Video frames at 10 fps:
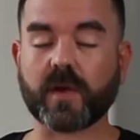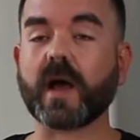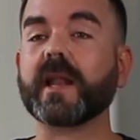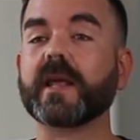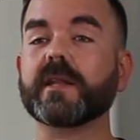her
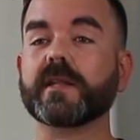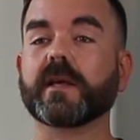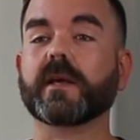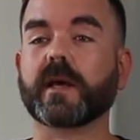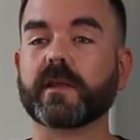
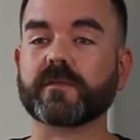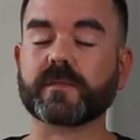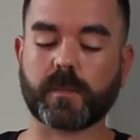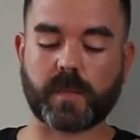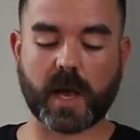unending kind of
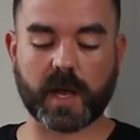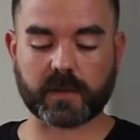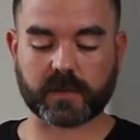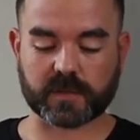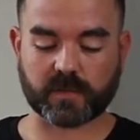
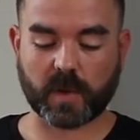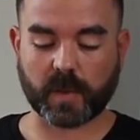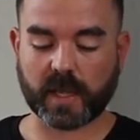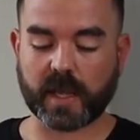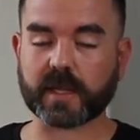piles of
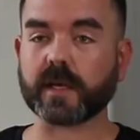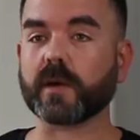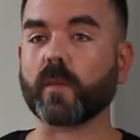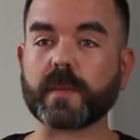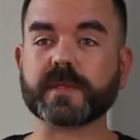
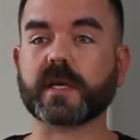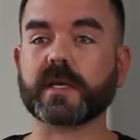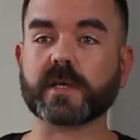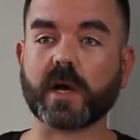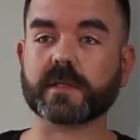propaganda,
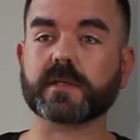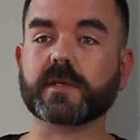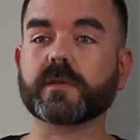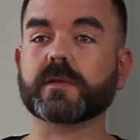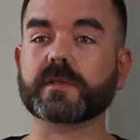websites,
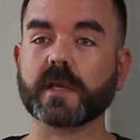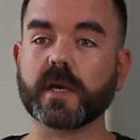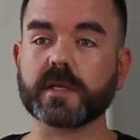articles,